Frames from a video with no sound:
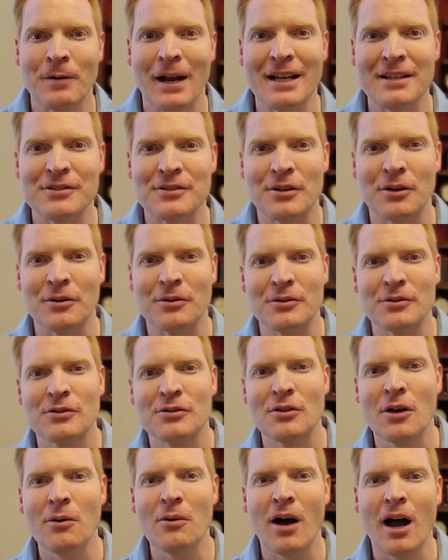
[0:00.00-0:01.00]
right? So
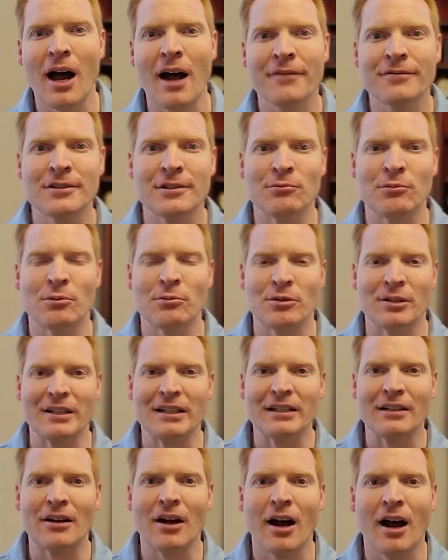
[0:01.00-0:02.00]
often when we're
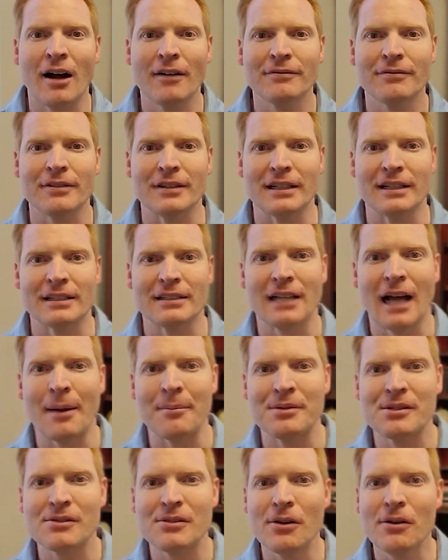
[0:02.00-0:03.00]
in conflict, I'm
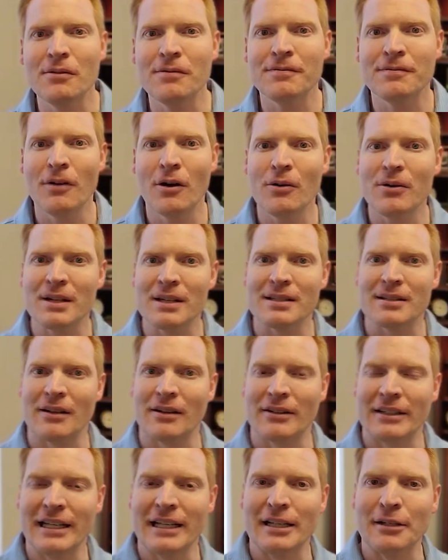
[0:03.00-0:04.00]
so focused
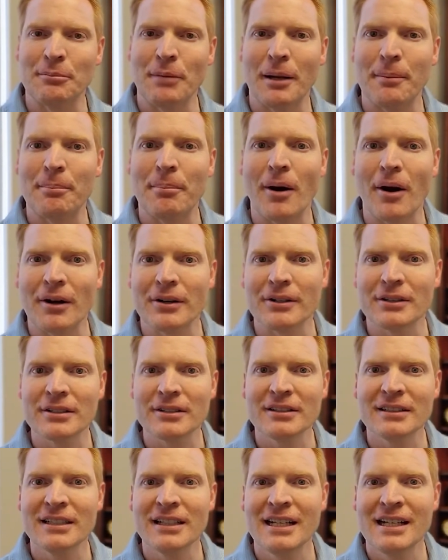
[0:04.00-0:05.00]
on getting my
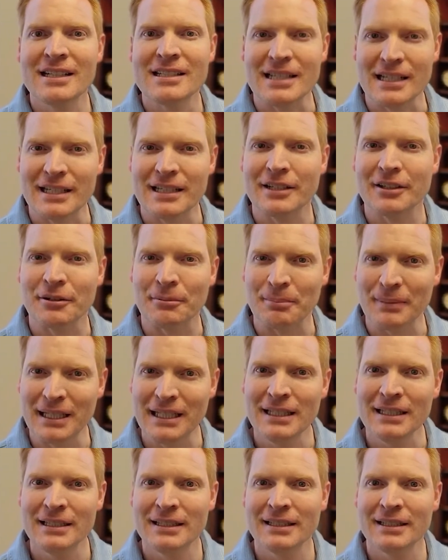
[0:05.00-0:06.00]
partner to hear
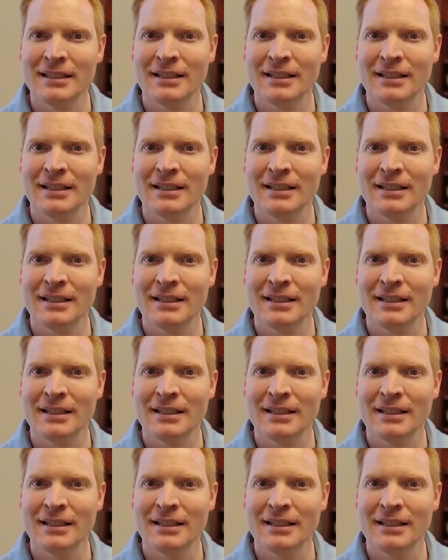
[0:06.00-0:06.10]
me,